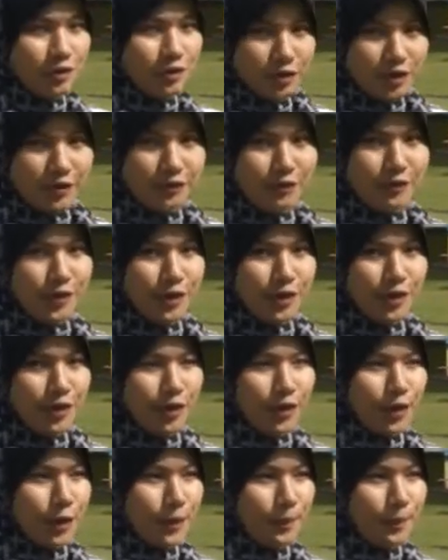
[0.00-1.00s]
good
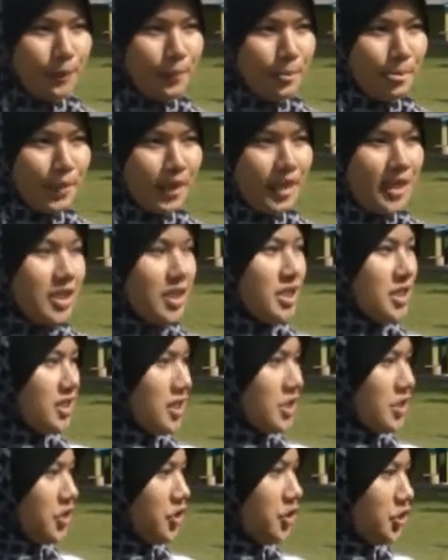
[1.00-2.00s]
for
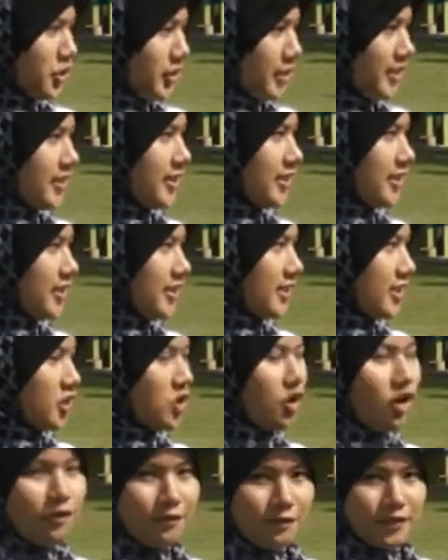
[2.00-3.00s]
junior
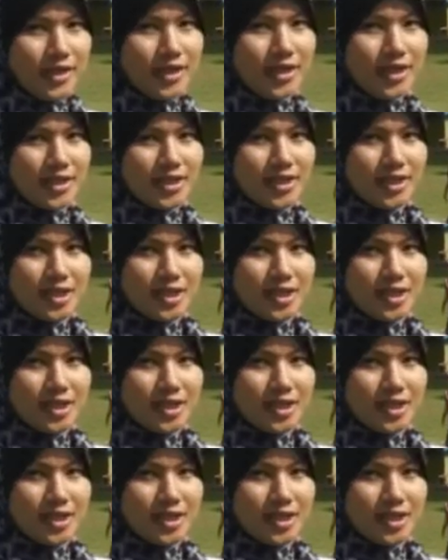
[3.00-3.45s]
golfer,